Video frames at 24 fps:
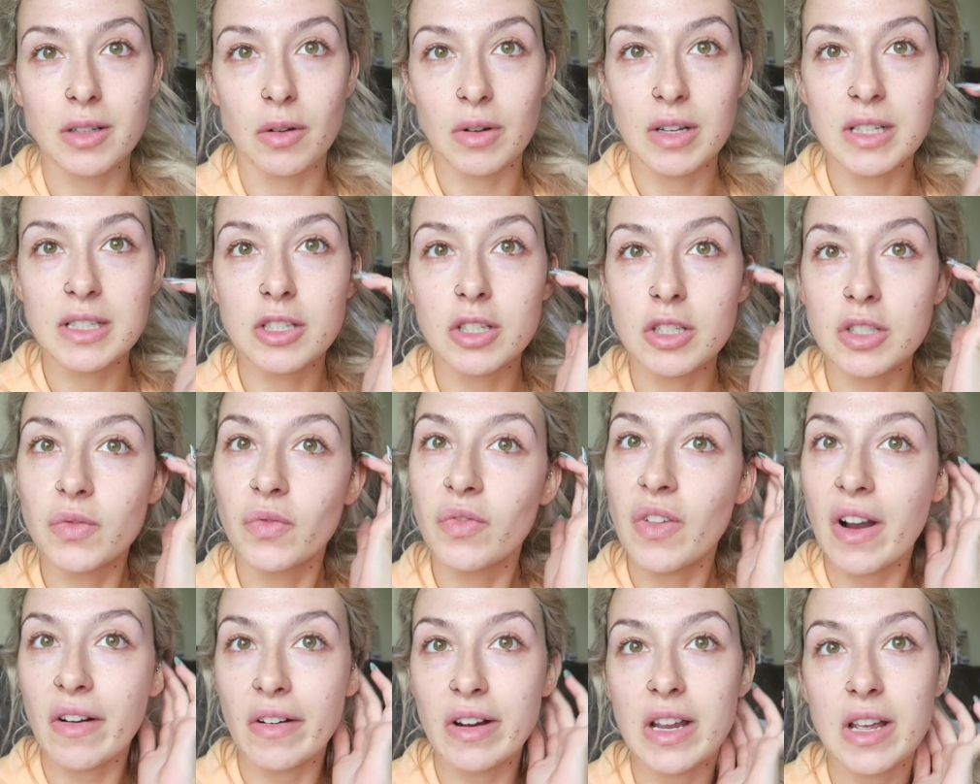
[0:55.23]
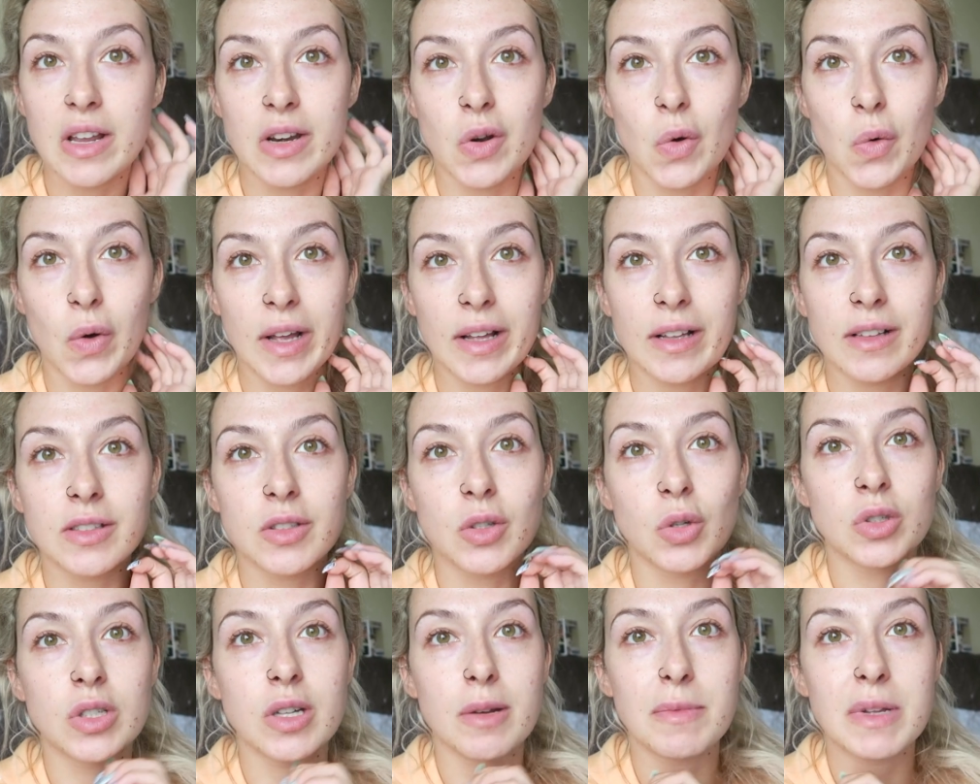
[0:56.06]
So it's just very annoying.
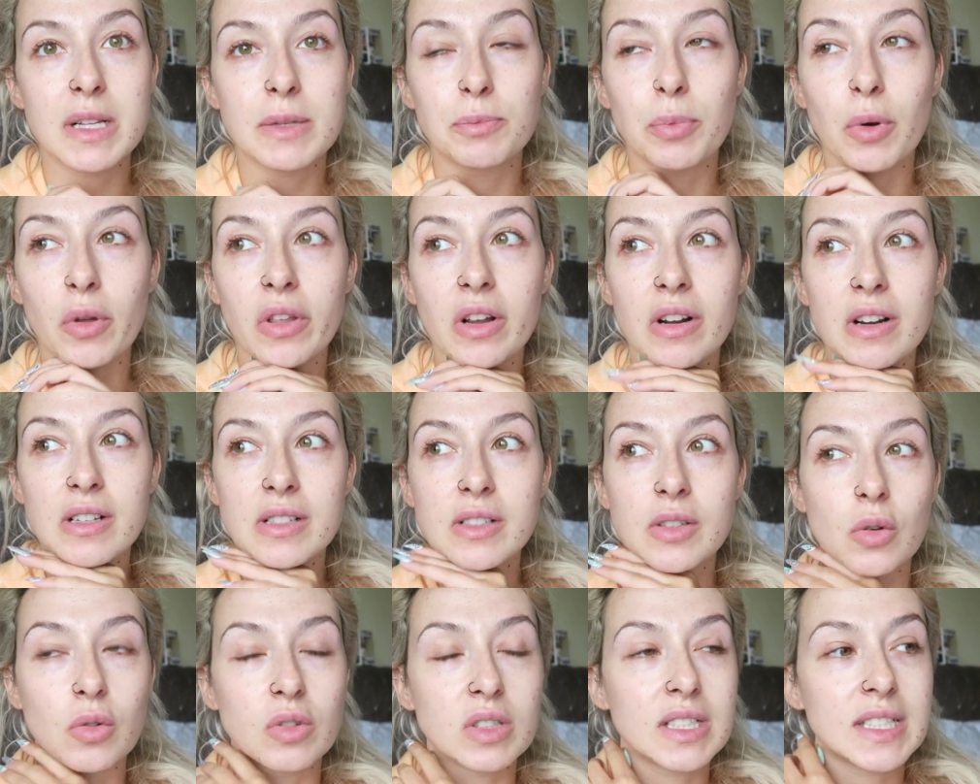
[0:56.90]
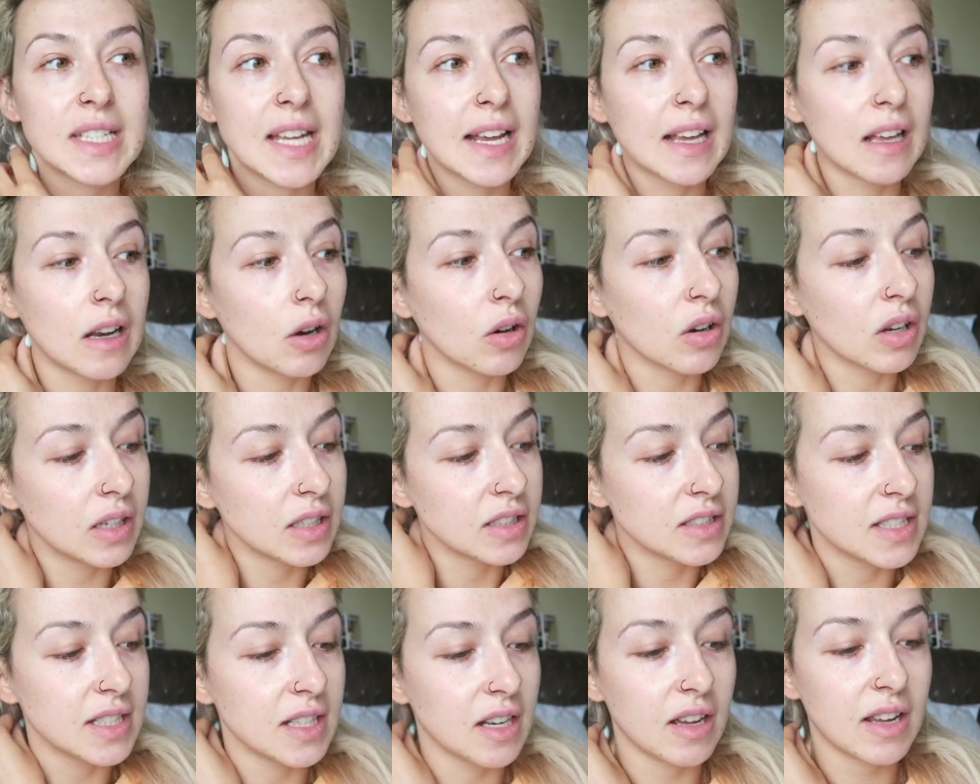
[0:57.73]
So Jimmy's brother is going to take a look at
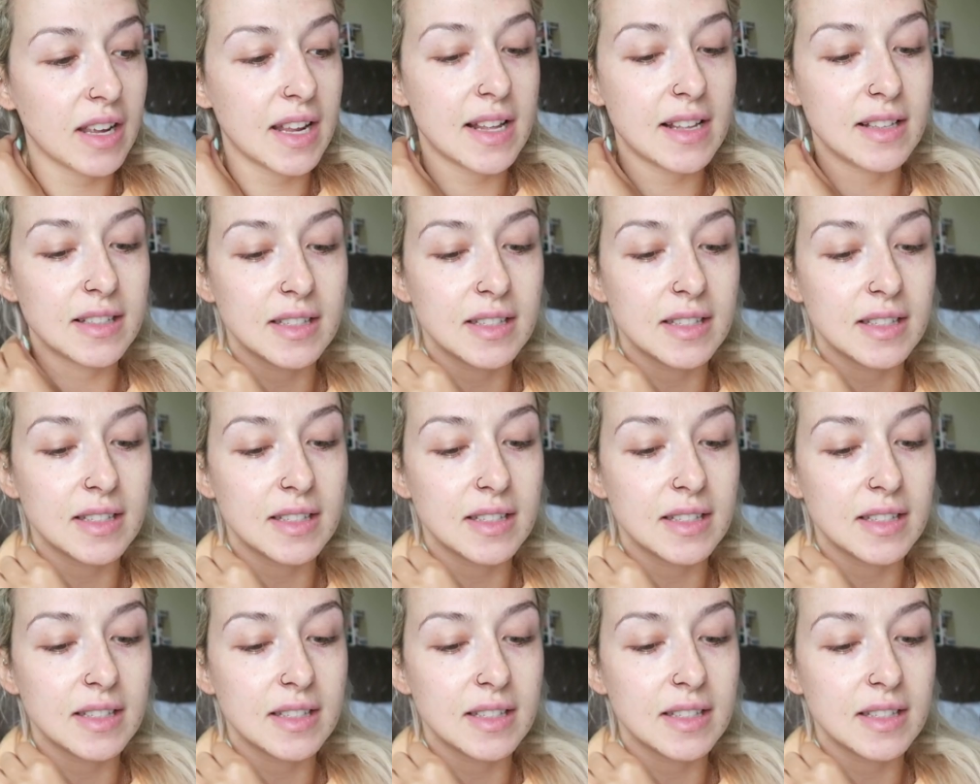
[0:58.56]
it tonight.